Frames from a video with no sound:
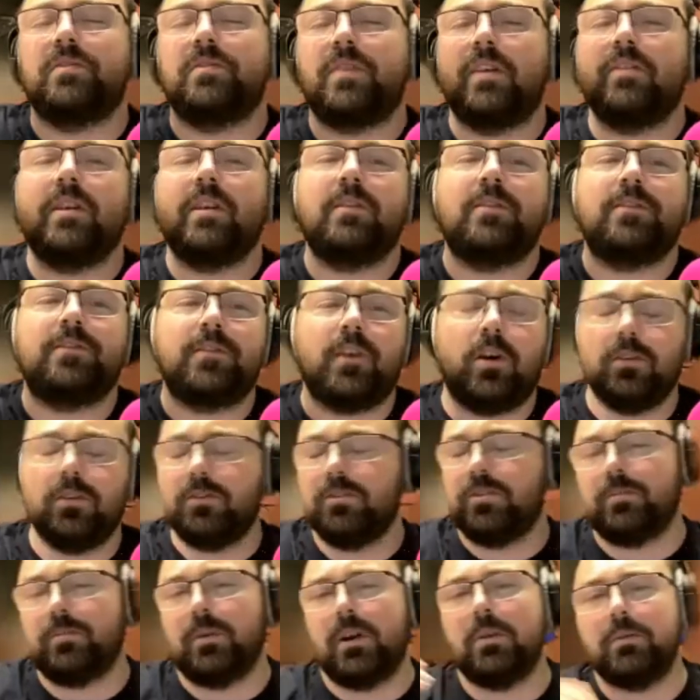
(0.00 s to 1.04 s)
a very
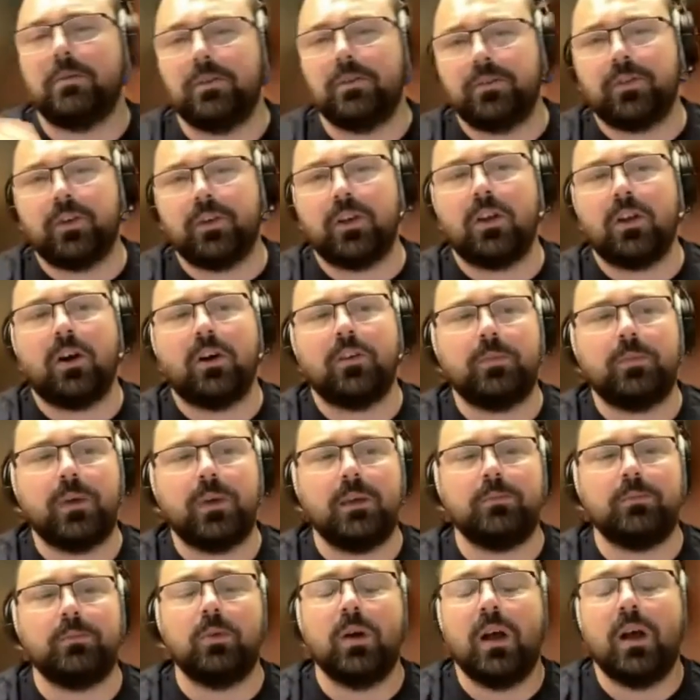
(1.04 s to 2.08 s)
fond moment for a lot of
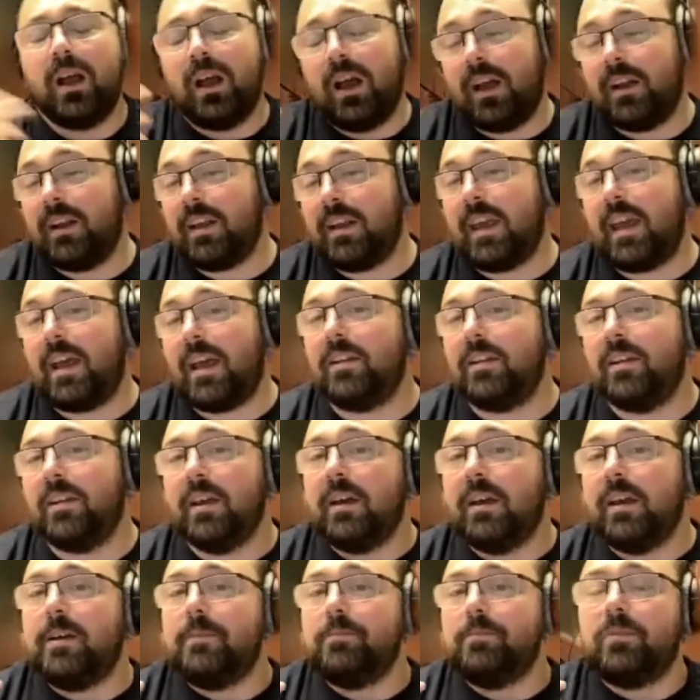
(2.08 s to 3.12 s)
people. And again,
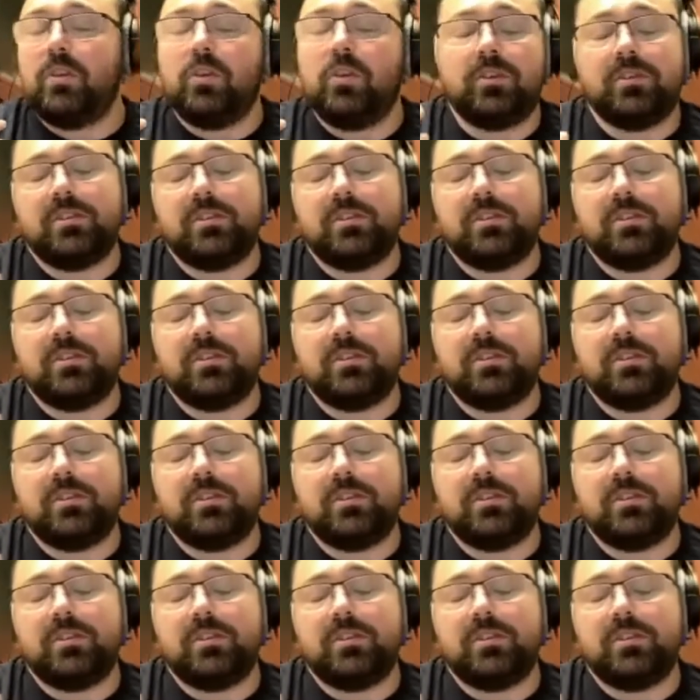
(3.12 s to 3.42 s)
you